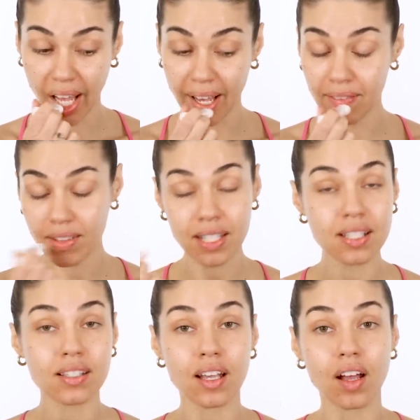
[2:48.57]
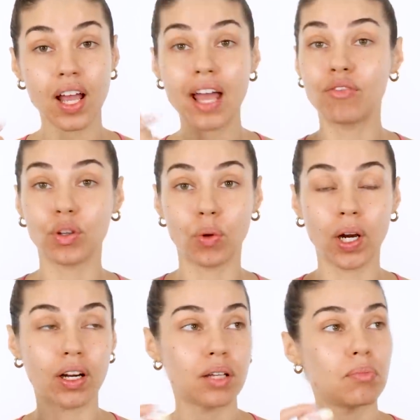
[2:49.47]
I have these
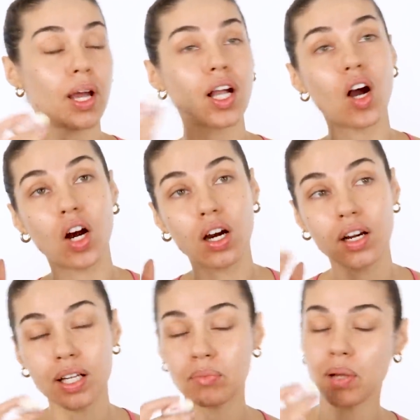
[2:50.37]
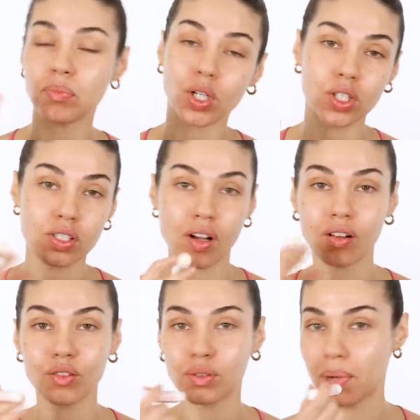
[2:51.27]
everywhere, in my car, in my purse,
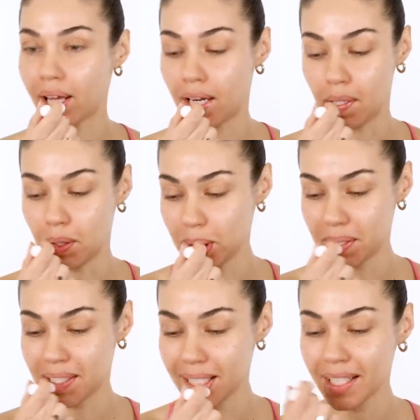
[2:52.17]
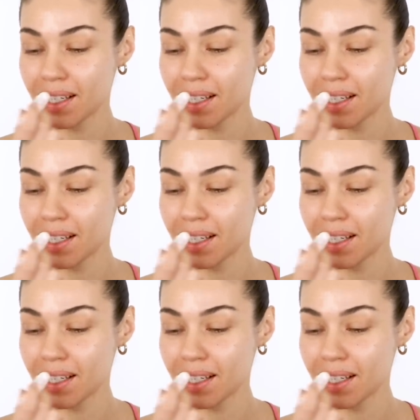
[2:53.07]
all over my house,